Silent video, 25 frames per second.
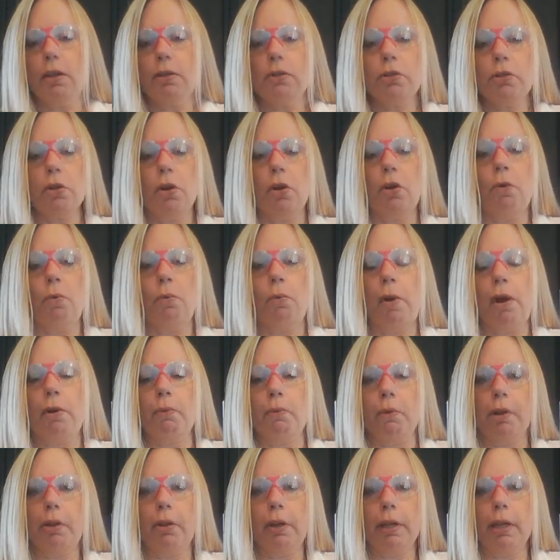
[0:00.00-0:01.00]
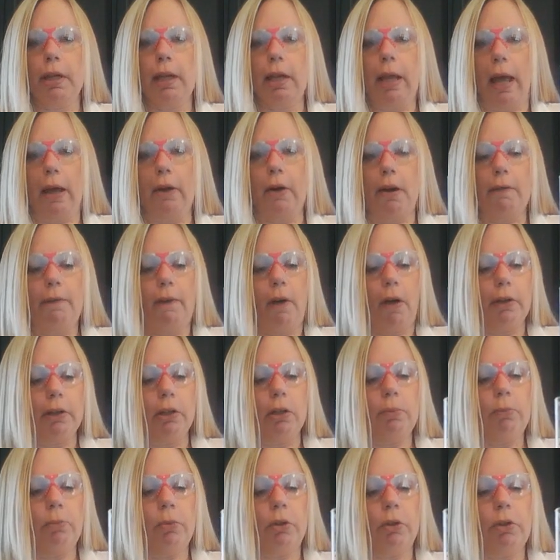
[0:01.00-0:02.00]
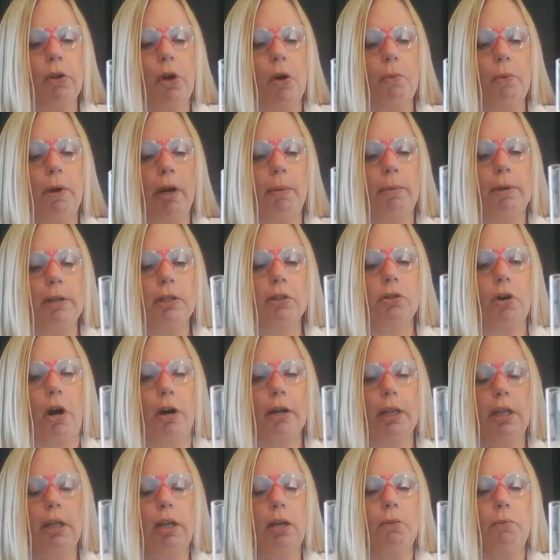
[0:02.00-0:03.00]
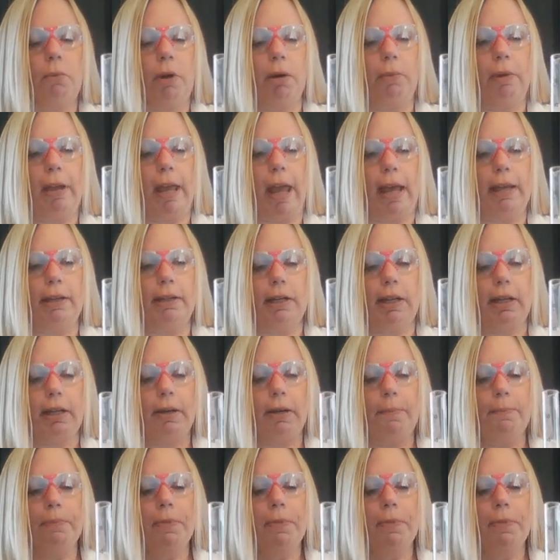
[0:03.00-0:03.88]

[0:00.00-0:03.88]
So when we're looking at our volume, we'll know where we started and where we ended.